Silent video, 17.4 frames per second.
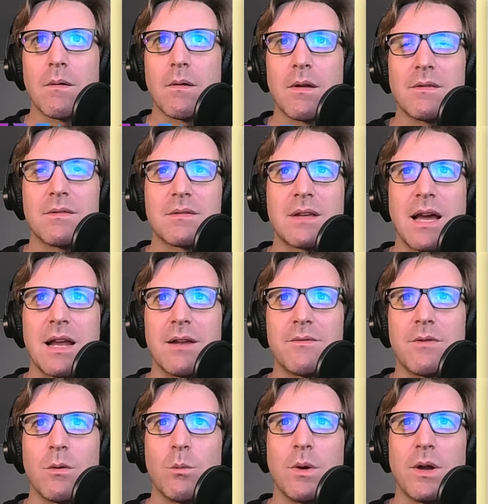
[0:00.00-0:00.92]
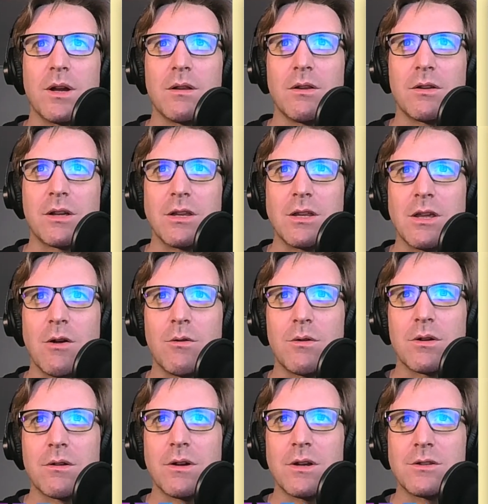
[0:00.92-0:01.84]
It's kind of a weird looking
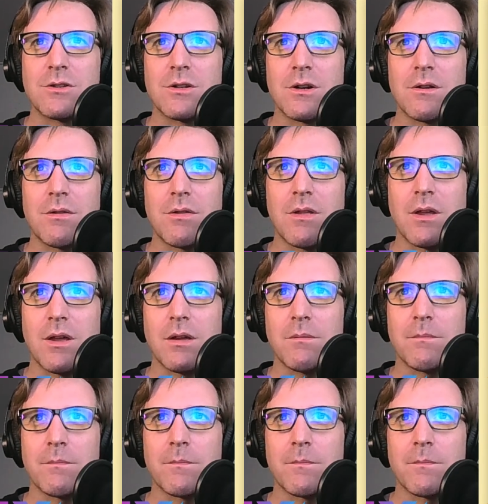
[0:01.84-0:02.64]
Yoda creature thing,